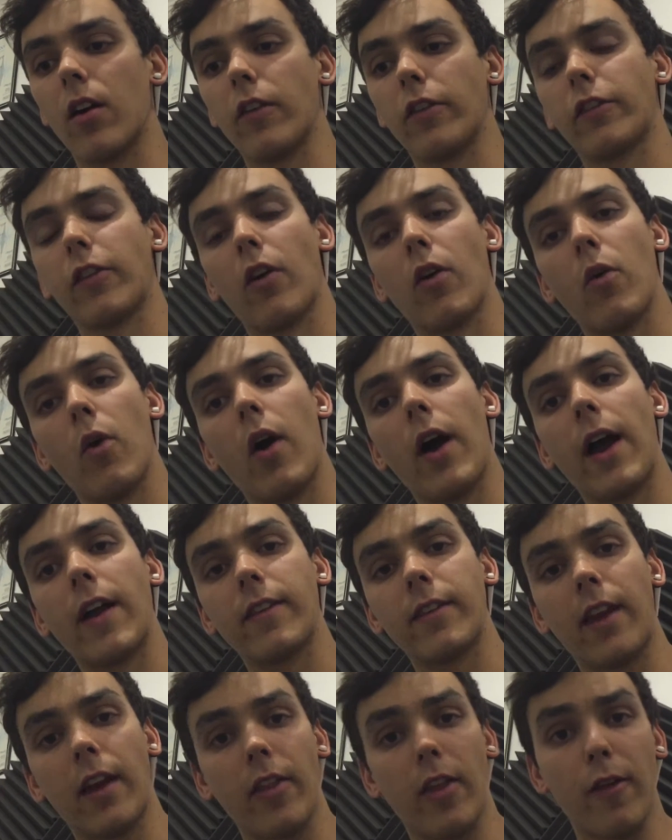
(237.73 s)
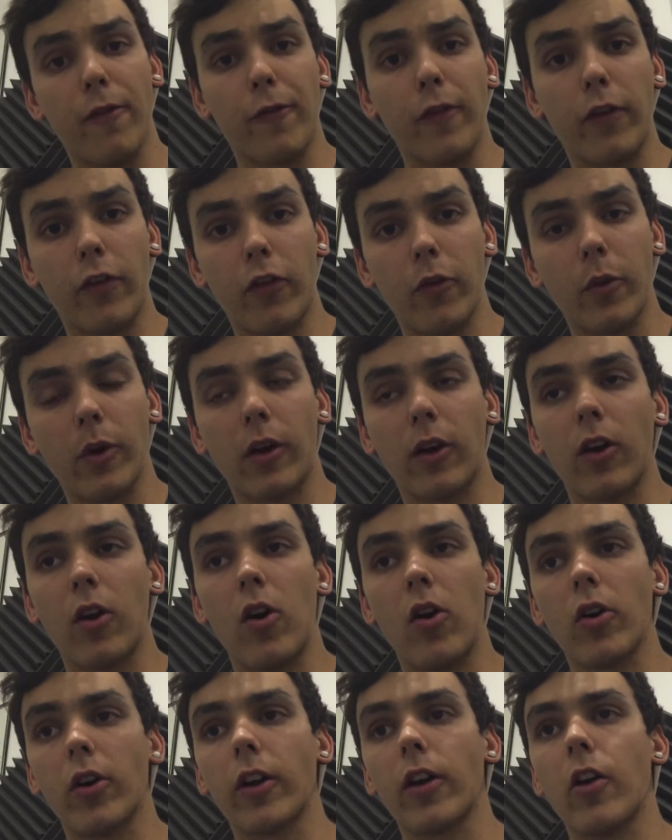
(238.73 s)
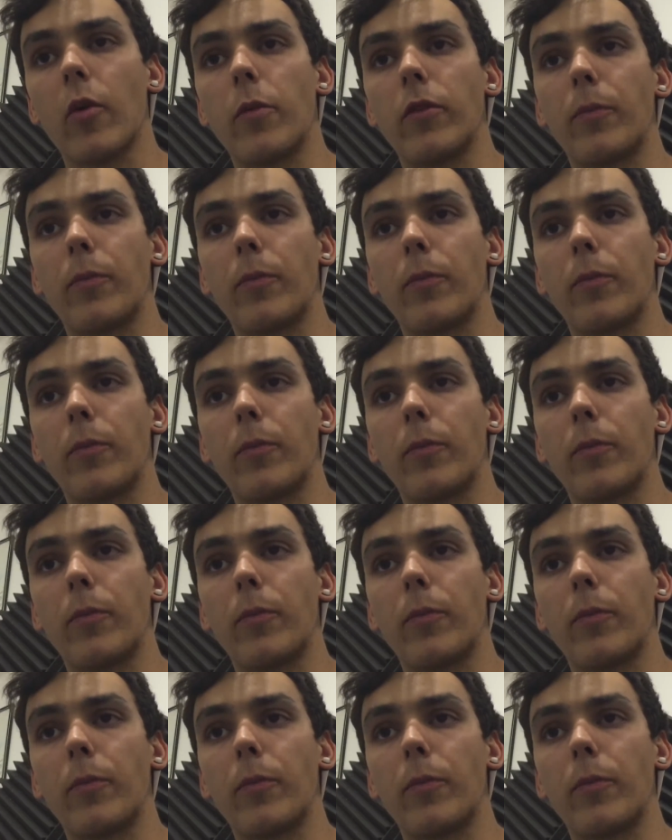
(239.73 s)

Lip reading: So I had to get there for 2:00. It